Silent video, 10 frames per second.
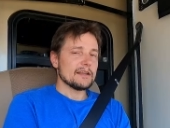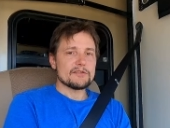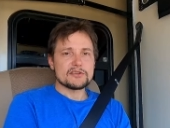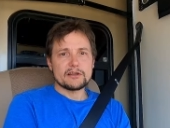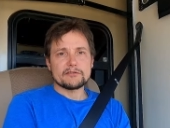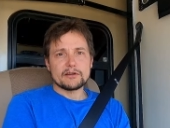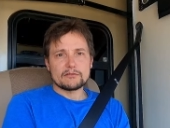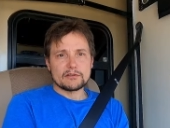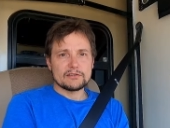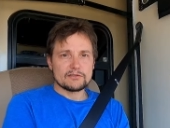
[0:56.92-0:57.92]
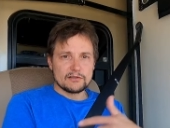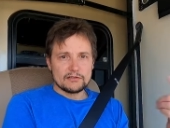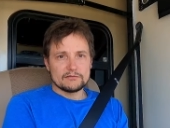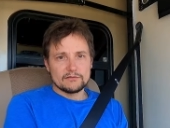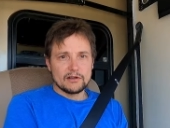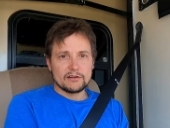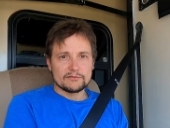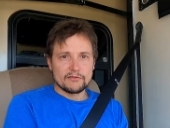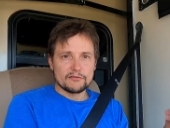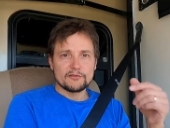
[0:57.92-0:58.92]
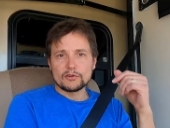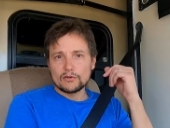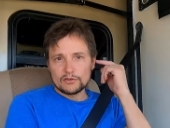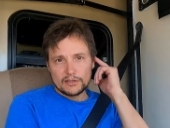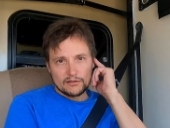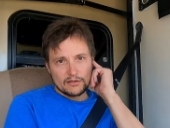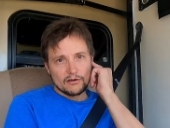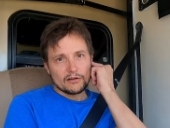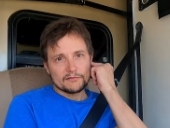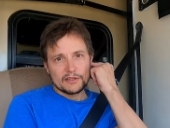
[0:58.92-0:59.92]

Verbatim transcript: and the generator runs off of the fuel in the R